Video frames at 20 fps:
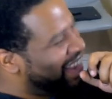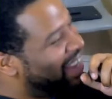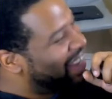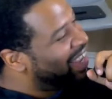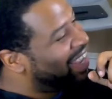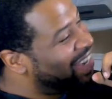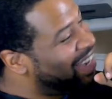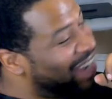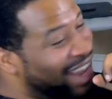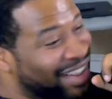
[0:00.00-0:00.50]

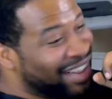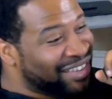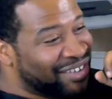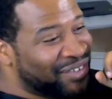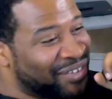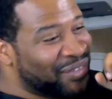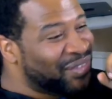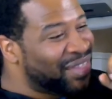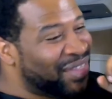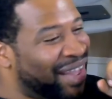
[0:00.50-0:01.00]
And that
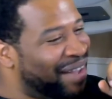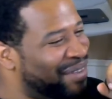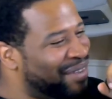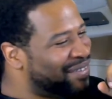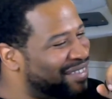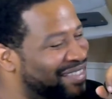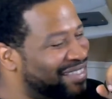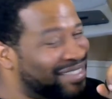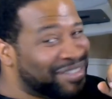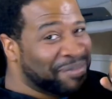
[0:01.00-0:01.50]

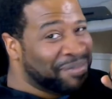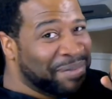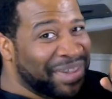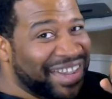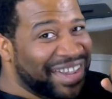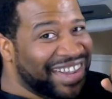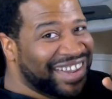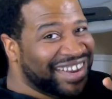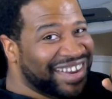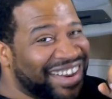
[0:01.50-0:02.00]
2000
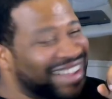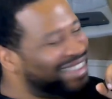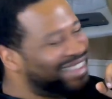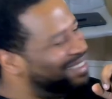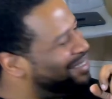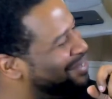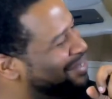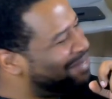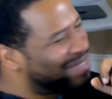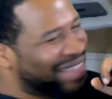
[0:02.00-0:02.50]
speed
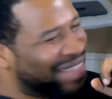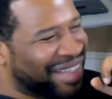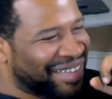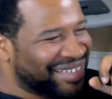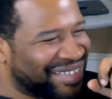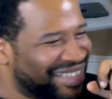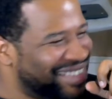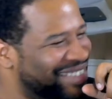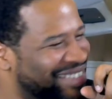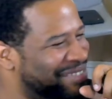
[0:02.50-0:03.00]

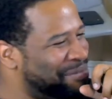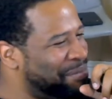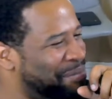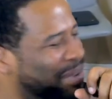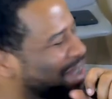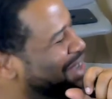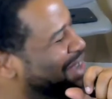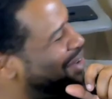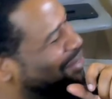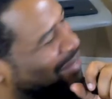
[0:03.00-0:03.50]

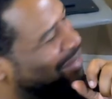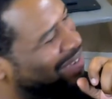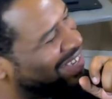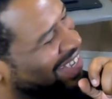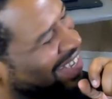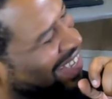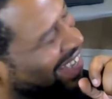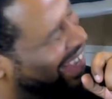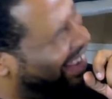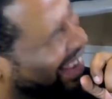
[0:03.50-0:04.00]

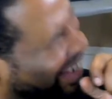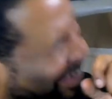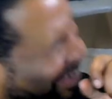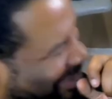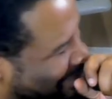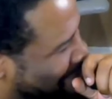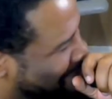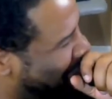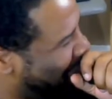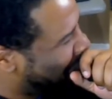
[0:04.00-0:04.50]
really
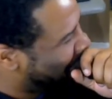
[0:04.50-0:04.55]
helped.